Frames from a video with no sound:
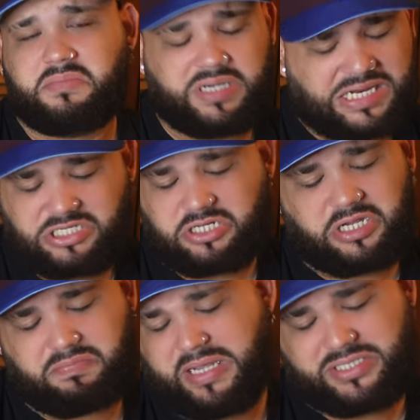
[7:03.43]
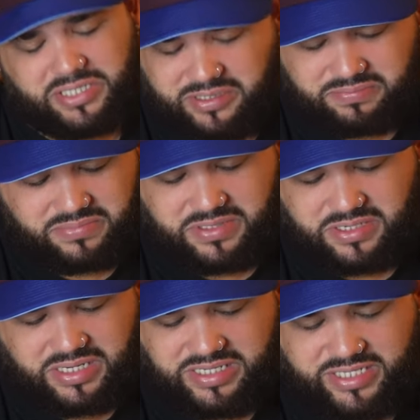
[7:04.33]
They just look messed up.
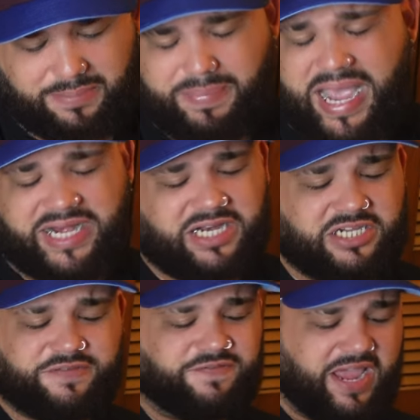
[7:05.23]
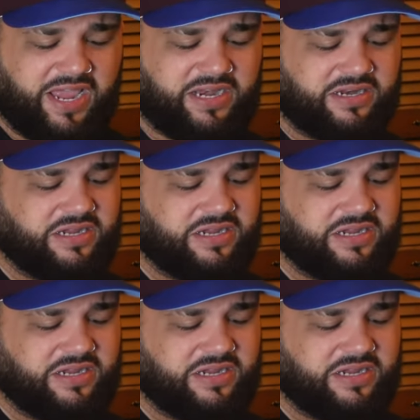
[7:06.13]
The baddie looks fat.